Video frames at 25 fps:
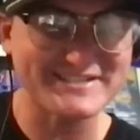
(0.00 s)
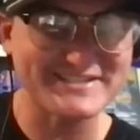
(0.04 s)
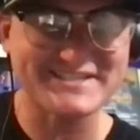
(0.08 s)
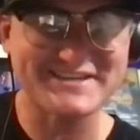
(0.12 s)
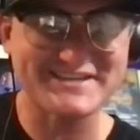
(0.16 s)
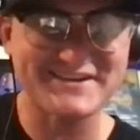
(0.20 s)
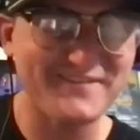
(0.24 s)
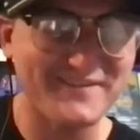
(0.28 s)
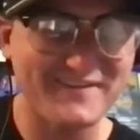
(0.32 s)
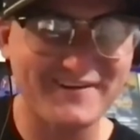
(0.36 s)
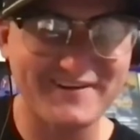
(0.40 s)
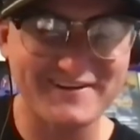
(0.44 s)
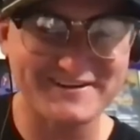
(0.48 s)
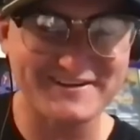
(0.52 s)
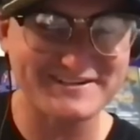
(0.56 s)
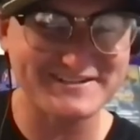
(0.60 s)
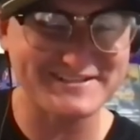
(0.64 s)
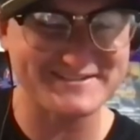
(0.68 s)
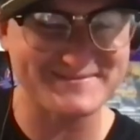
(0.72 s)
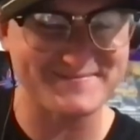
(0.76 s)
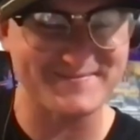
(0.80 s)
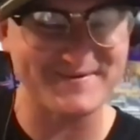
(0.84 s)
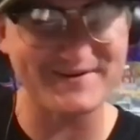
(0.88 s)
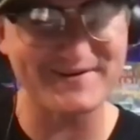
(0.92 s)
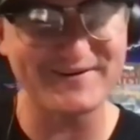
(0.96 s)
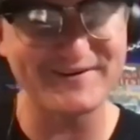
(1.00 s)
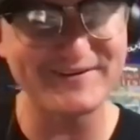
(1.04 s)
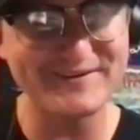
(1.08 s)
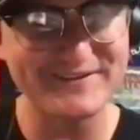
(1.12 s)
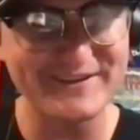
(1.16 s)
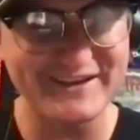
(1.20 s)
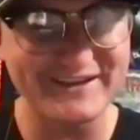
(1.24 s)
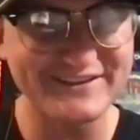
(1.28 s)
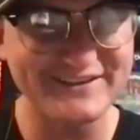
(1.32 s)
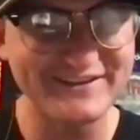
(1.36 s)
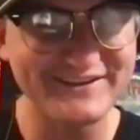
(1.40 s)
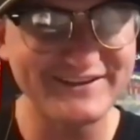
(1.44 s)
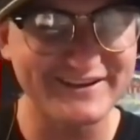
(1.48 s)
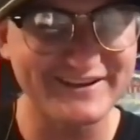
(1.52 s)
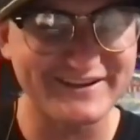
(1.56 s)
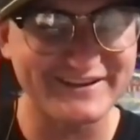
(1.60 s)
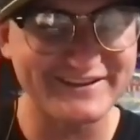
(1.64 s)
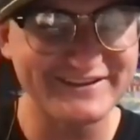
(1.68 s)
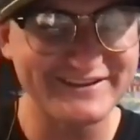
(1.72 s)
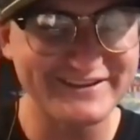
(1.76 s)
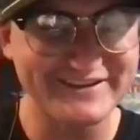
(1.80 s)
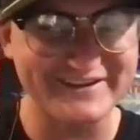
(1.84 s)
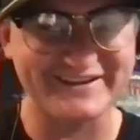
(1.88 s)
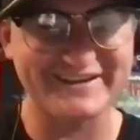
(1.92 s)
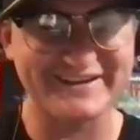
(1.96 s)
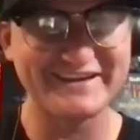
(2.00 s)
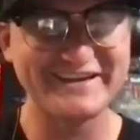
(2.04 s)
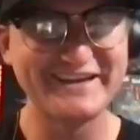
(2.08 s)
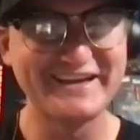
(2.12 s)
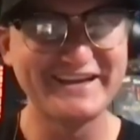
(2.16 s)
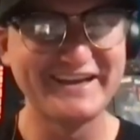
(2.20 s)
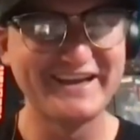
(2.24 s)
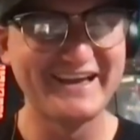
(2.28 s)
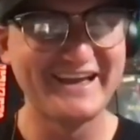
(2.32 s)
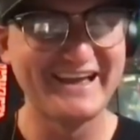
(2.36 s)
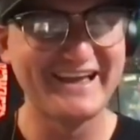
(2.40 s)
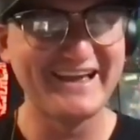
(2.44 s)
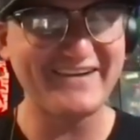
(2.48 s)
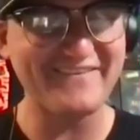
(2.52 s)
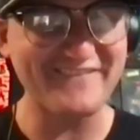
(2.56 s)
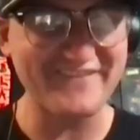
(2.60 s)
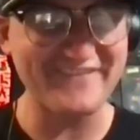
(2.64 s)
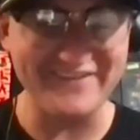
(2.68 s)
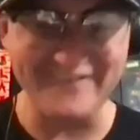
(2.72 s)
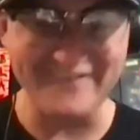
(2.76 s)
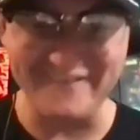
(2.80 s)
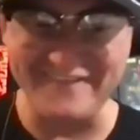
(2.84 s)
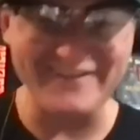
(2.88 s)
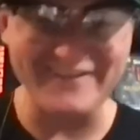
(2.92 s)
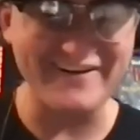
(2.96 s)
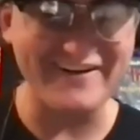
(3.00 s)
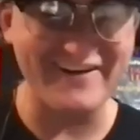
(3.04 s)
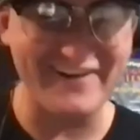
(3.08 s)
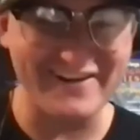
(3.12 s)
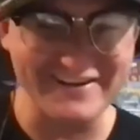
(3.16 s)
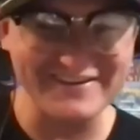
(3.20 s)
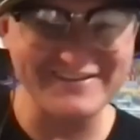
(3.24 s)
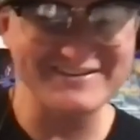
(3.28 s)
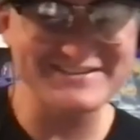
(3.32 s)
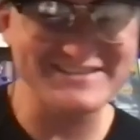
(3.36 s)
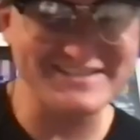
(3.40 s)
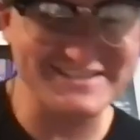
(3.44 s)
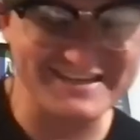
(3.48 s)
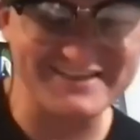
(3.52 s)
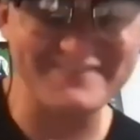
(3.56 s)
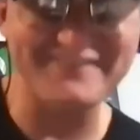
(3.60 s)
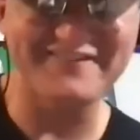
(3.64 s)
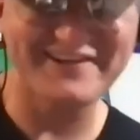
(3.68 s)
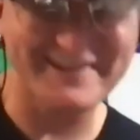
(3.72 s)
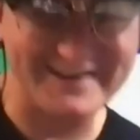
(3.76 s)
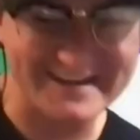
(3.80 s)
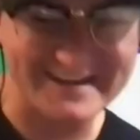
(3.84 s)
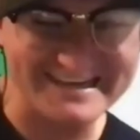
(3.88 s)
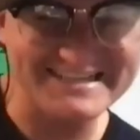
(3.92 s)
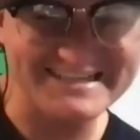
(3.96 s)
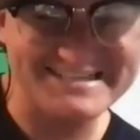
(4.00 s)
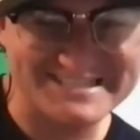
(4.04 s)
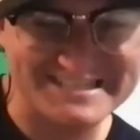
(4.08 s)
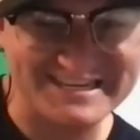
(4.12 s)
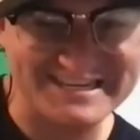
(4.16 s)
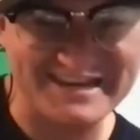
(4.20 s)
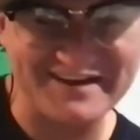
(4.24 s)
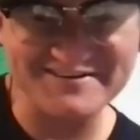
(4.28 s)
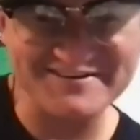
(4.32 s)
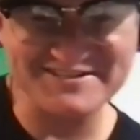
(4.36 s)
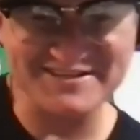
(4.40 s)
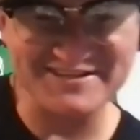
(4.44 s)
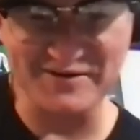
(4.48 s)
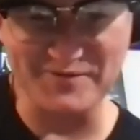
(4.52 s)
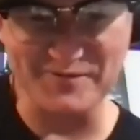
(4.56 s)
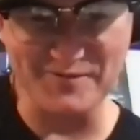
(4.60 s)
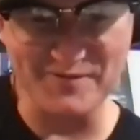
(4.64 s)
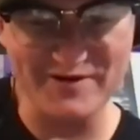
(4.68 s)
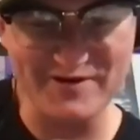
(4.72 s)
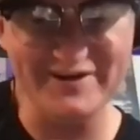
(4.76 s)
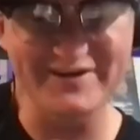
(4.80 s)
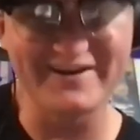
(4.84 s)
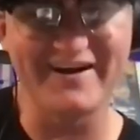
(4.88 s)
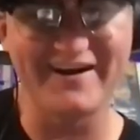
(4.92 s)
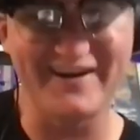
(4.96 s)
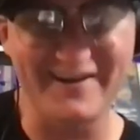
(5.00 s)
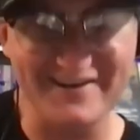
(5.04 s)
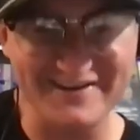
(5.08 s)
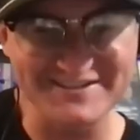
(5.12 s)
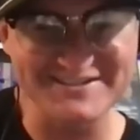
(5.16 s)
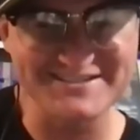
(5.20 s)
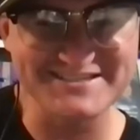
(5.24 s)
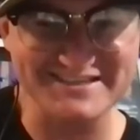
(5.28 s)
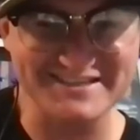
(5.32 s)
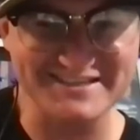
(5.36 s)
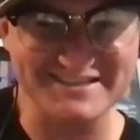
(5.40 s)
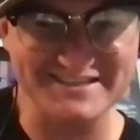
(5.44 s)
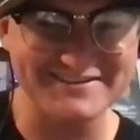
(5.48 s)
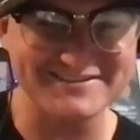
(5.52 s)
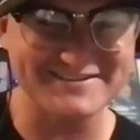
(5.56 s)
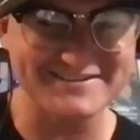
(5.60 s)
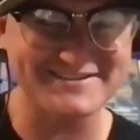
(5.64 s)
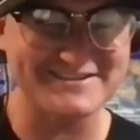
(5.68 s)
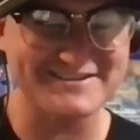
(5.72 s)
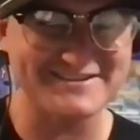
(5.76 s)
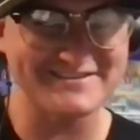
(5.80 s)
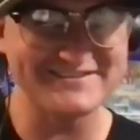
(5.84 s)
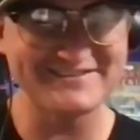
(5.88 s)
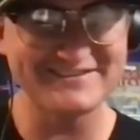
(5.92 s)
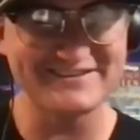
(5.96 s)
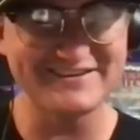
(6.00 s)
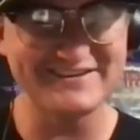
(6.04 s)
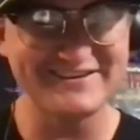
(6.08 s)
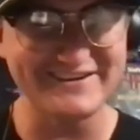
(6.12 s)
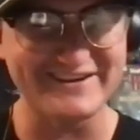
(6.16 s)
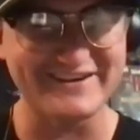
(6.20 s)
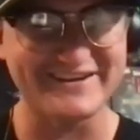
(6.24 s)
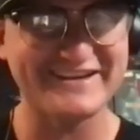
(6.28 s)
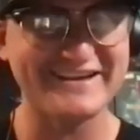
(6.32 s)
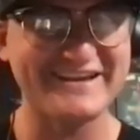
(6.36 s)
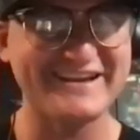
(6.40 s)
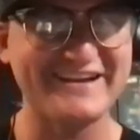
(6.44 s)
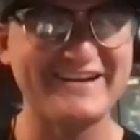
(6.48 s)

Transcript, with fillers: stilt walkers, bro. Like, look, look, we're we're on, we're in Scare Zone One on stilts, dude. Look."